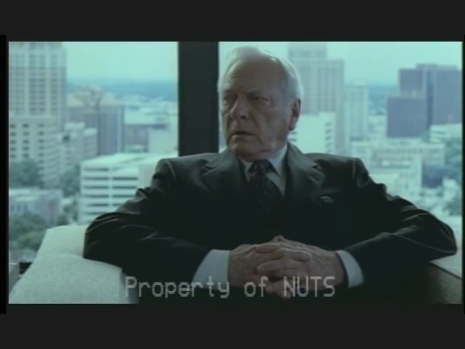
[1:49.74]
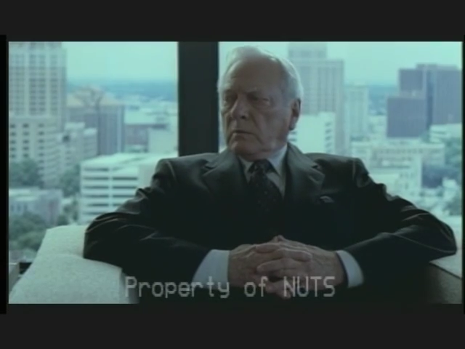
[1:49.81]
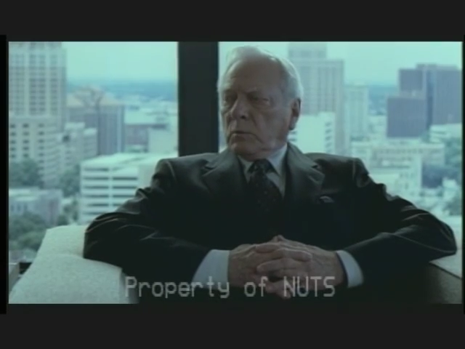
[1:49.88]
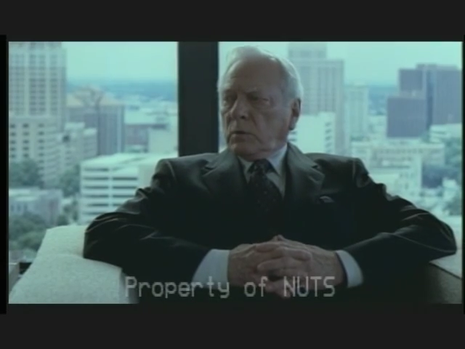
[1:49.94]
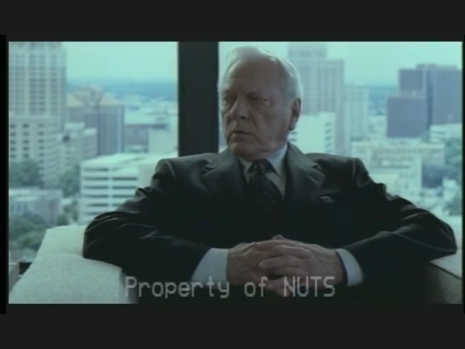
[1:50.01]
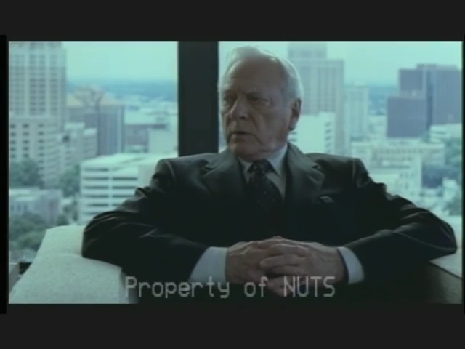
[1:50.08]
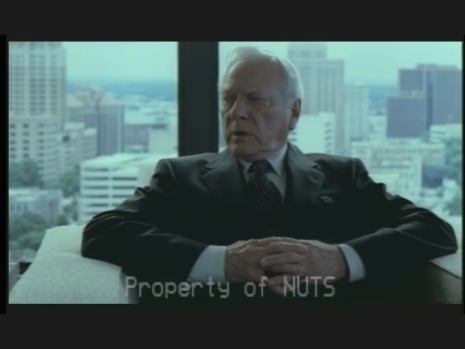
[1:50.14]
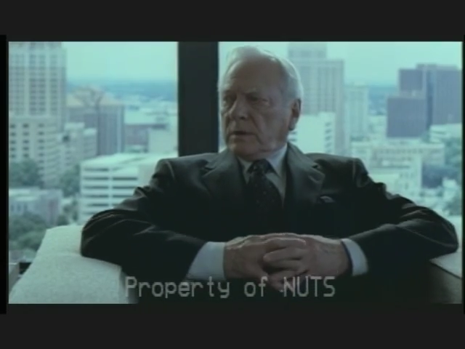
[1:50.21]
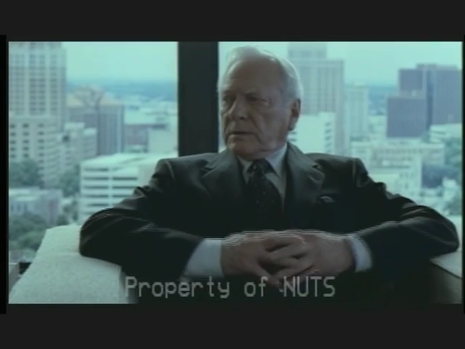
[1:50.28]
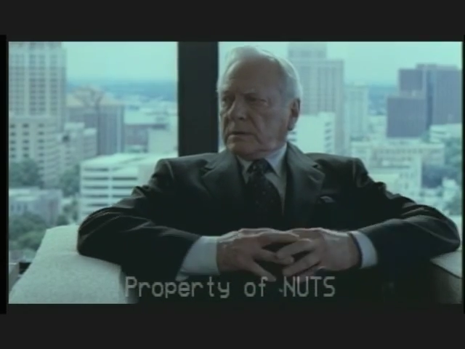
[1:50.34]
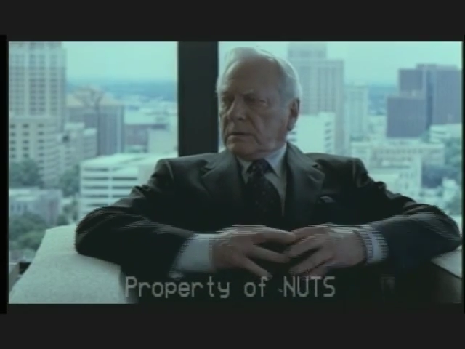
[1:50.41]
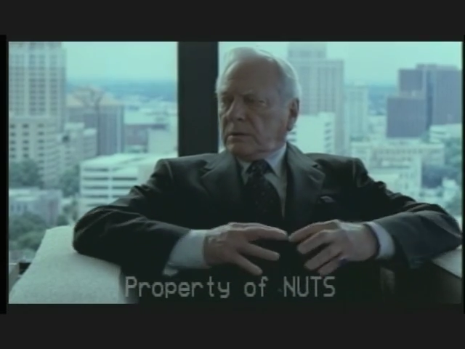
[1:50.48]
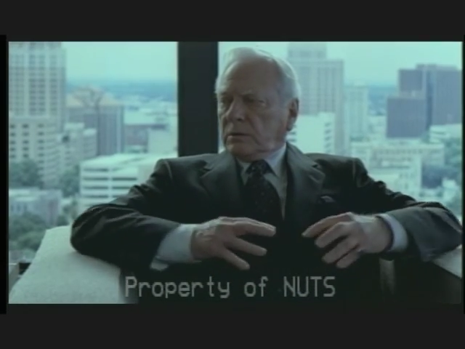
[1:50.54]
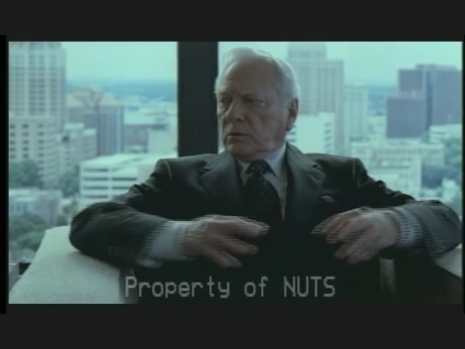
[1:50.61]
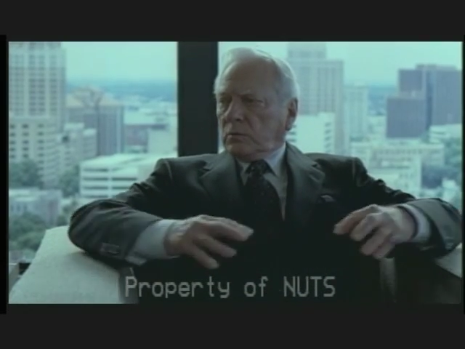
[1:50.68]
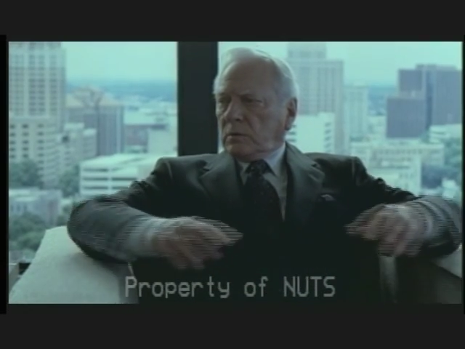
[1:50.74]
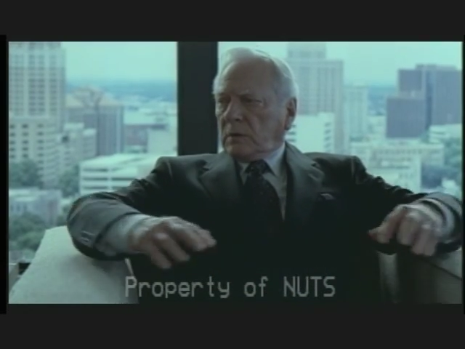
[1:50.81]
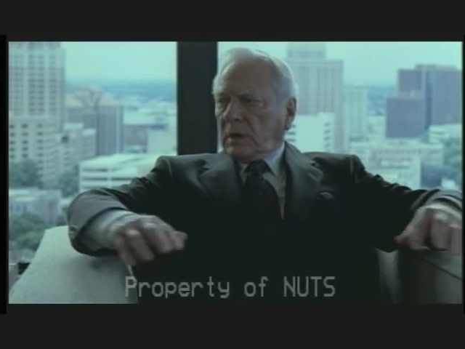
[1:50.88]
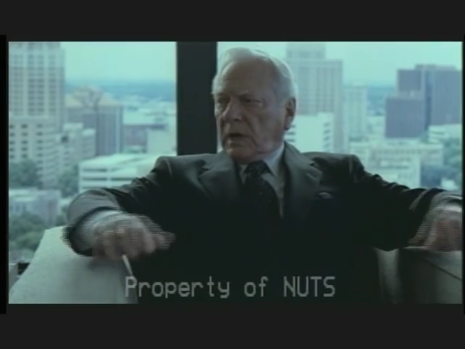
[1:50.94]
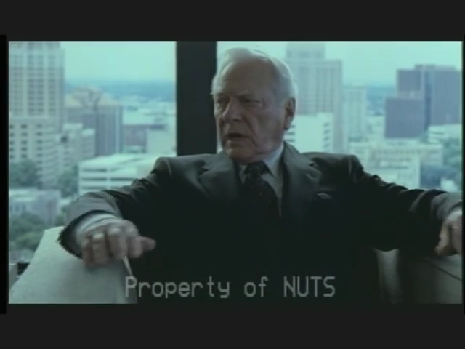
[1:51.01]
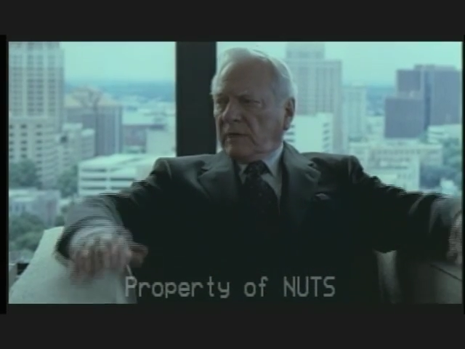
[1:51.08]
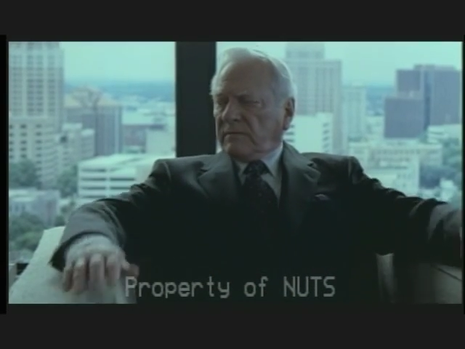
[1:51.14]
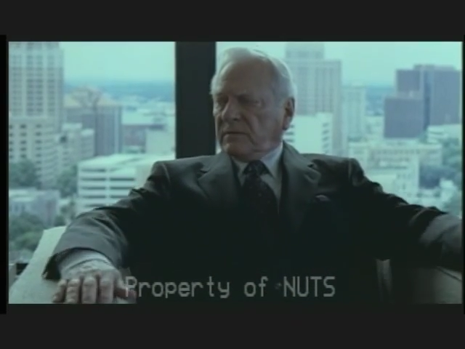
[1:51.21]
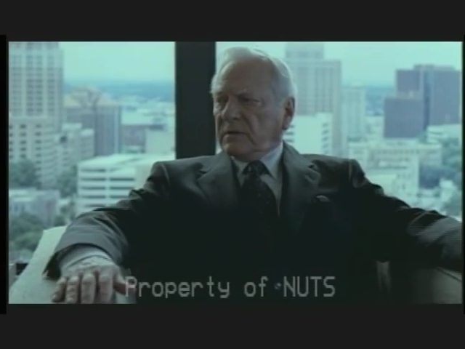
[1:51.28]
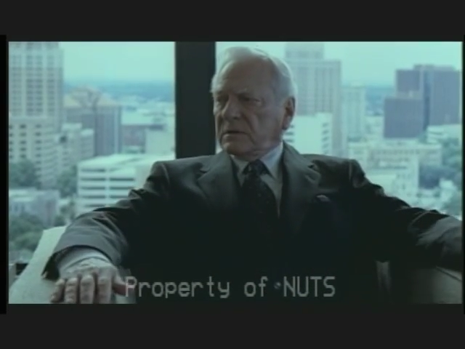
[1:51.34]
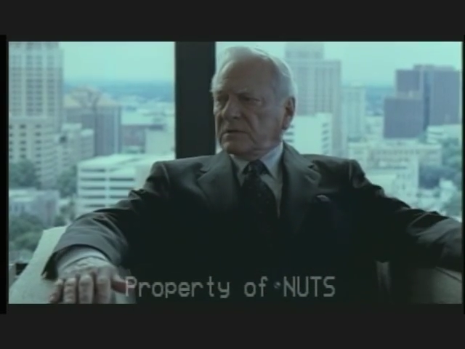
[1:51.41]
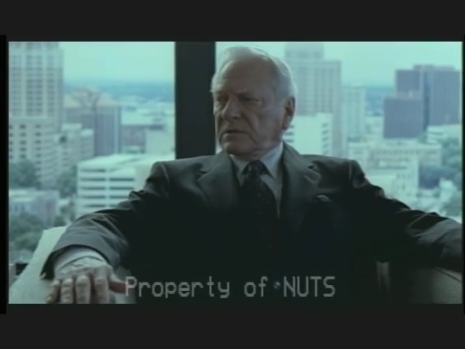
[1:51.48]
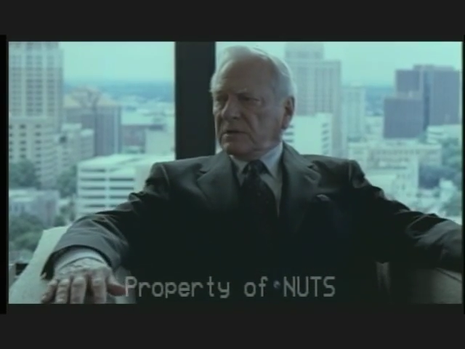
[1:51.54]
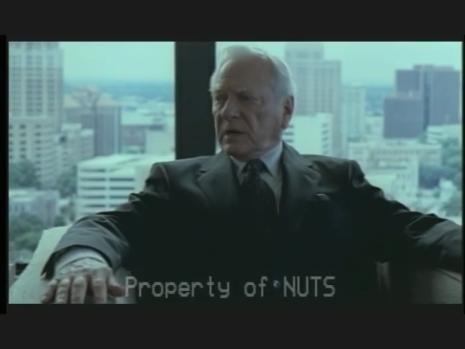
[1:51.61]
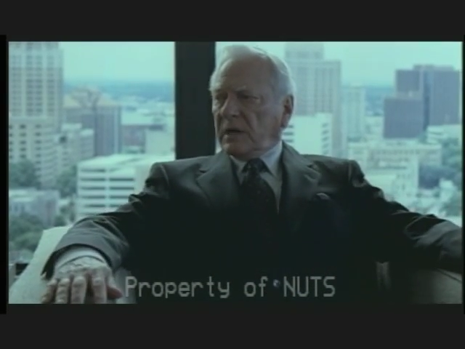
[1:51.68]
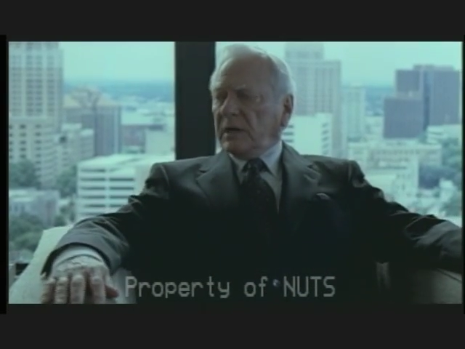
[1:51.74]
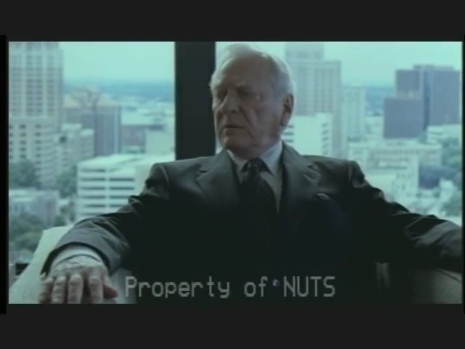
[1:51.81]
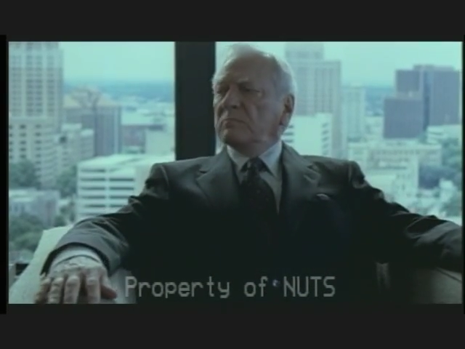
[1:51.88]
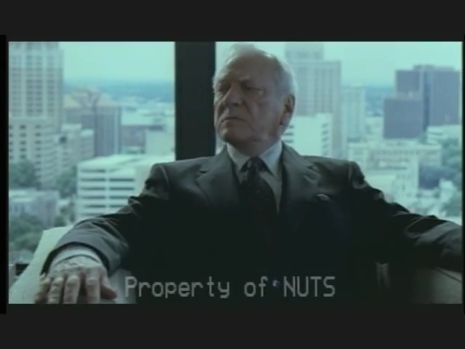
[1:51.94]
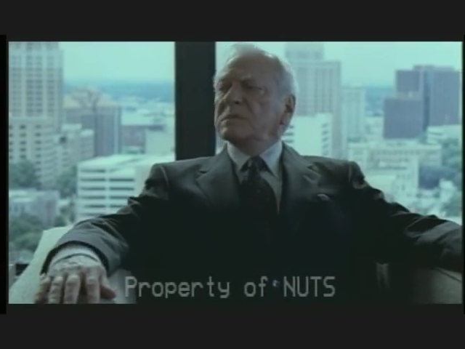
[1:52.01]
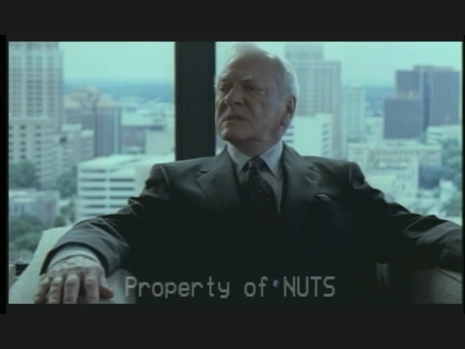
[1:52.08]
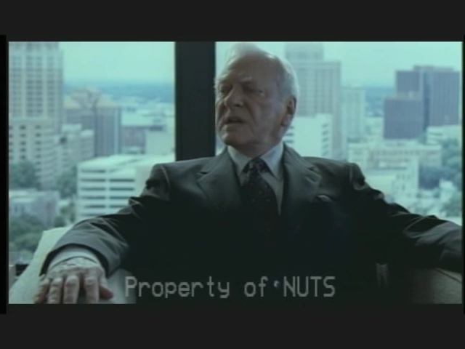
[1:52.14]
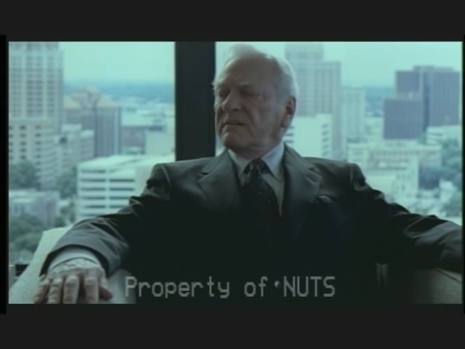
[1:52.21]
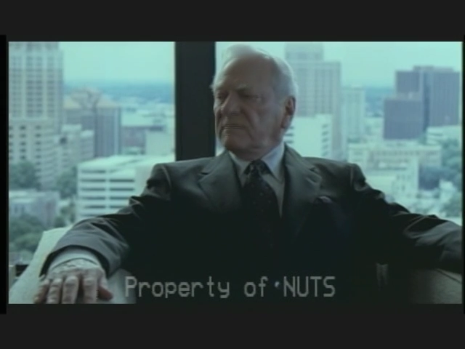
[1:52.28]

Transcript: Maurice, you will have the same